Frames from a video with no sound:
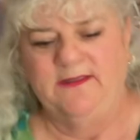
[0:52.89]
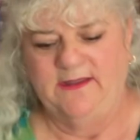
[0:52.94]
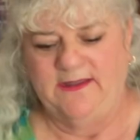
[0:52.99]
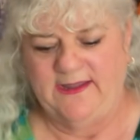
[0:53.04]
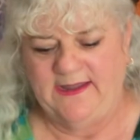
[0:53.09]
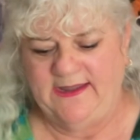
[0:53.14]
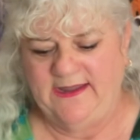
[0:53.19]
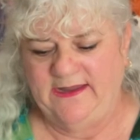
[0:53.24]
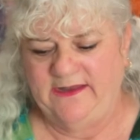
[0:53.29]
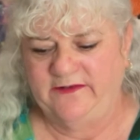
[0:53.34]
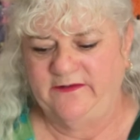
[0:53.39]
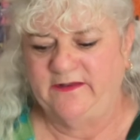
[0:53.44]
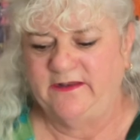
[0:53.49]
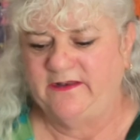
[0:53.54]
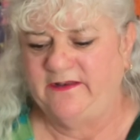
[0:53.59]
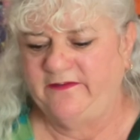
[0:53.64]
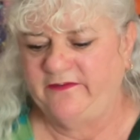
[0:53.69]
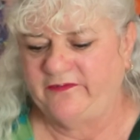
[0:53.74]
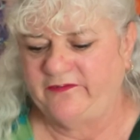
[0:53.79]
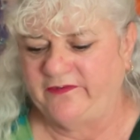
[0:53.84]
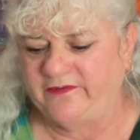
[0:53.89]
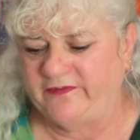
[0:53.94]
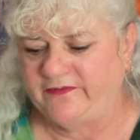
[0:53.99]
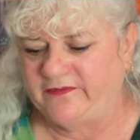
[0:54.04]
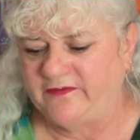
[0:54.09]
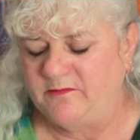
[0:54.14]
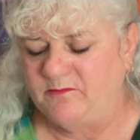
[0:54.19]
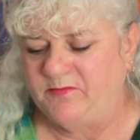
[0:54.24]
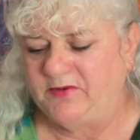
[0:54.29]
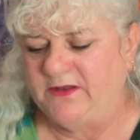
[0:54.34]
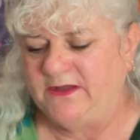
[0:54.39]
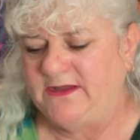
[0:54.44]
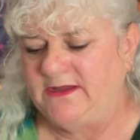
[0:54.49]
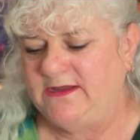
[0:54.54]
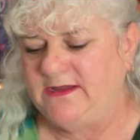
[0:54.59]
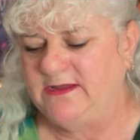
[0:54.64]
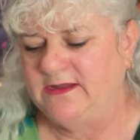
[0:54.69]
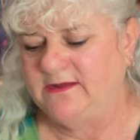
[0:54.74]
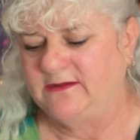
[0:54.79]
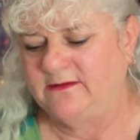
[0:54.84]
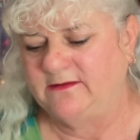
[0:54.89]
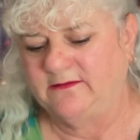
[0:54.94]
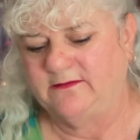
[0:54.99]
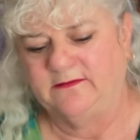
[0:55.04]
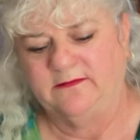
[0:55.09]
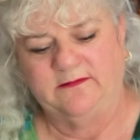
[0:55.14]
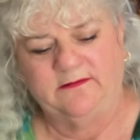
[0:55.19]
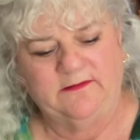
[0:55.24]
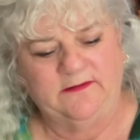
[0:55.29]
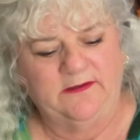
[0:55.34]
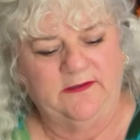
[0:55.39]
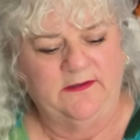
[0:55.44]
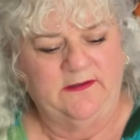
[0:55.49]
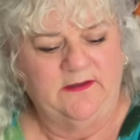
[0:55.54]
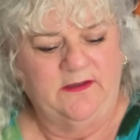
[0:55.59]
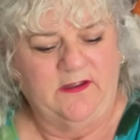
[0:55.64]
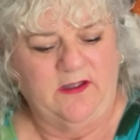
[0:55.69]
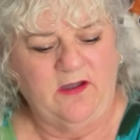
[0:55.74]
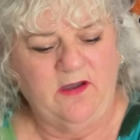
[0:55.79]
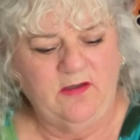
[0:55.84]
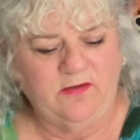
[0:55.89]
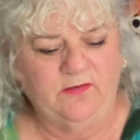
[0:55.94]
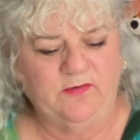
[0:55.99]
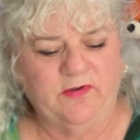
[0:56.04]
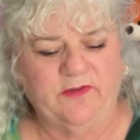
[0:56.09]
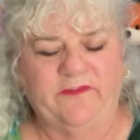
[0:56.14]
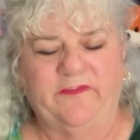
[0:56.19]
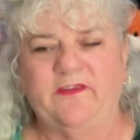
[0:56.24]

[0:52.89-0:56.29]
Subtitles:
and it is just simply, oh look, it's